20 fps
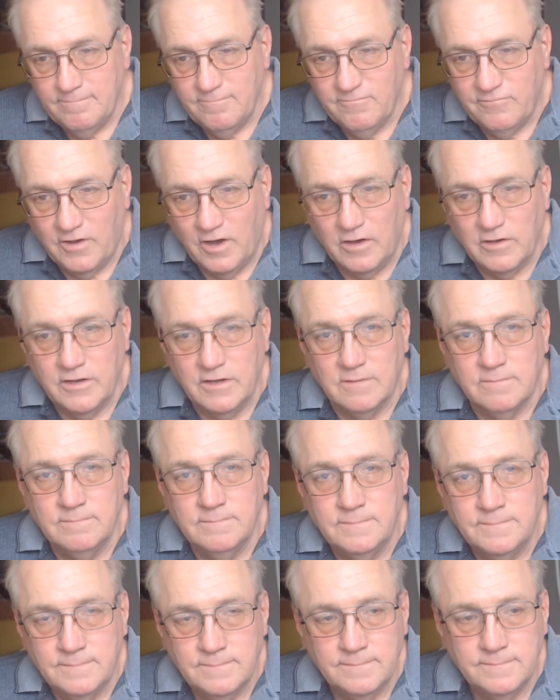volume,
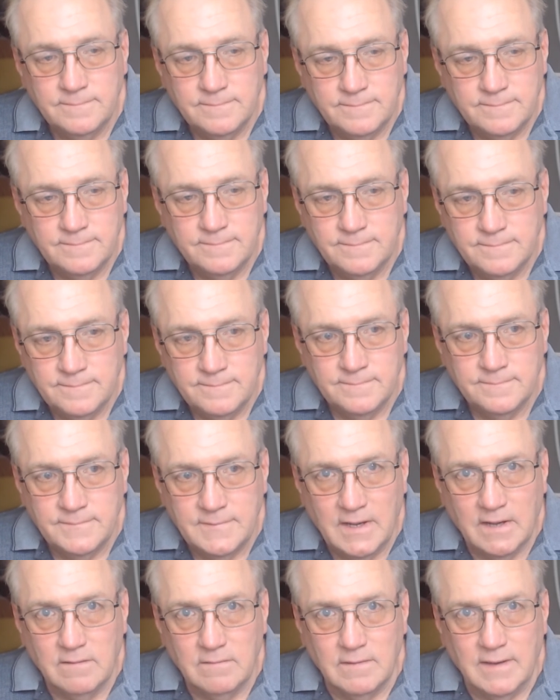
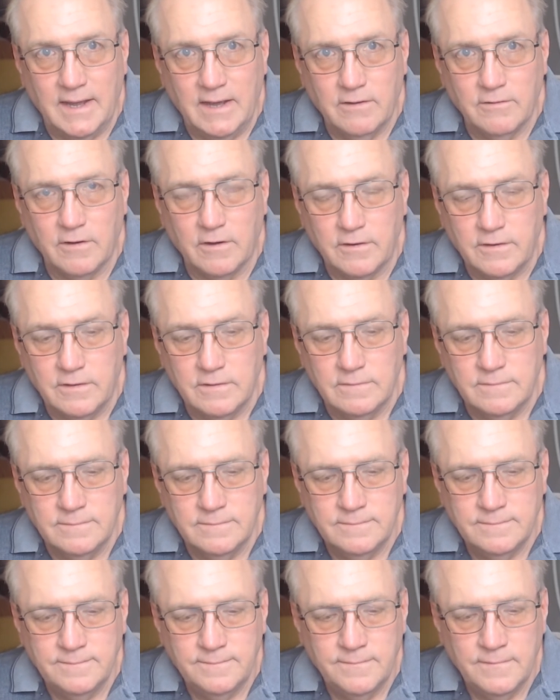how loud are you?
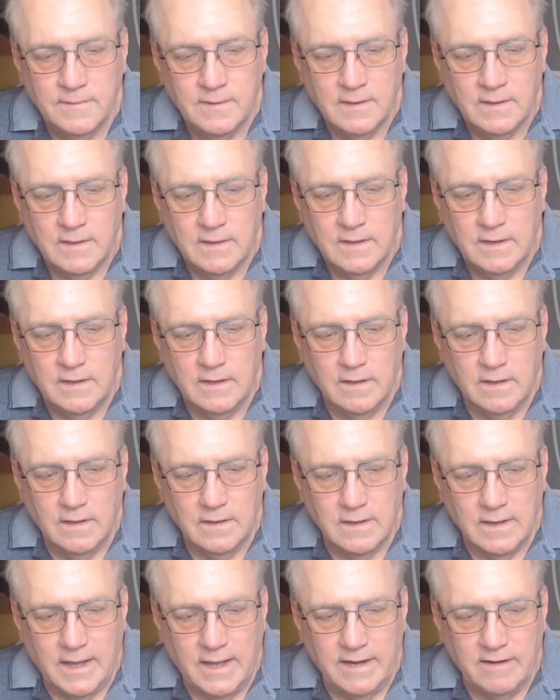You know, a
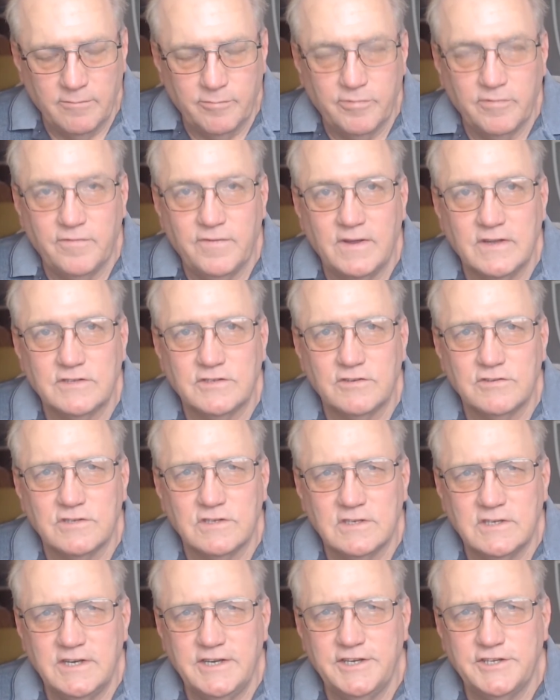lot of professors
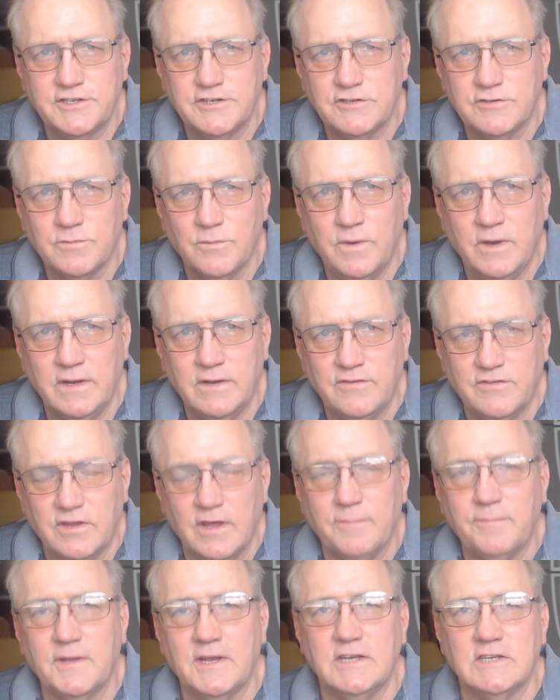and teachers, when
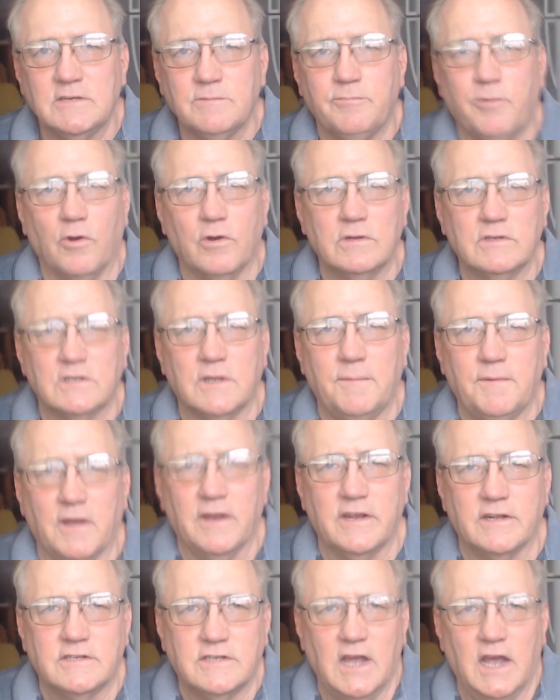something is important, it's going to be
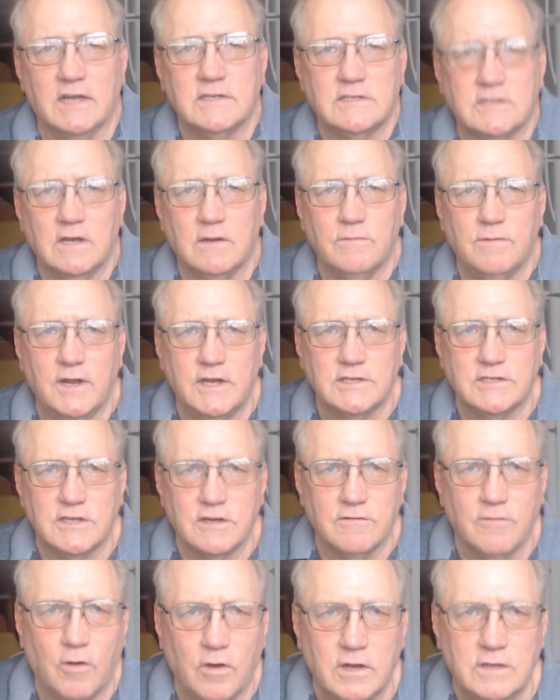on the test, they'll raise their
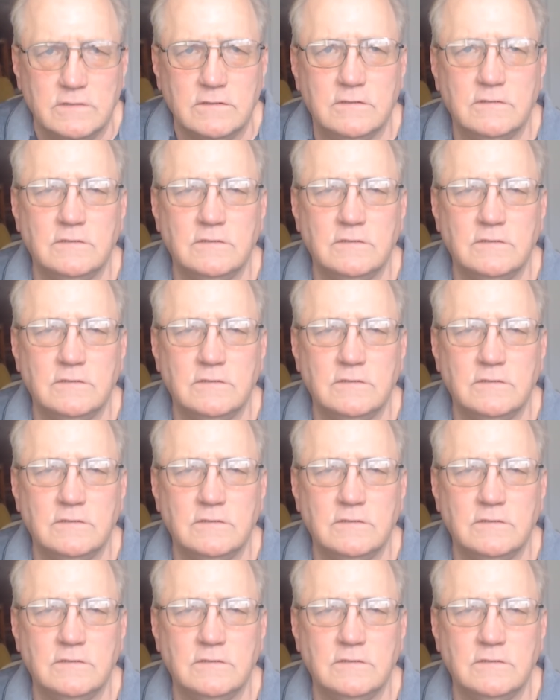voice.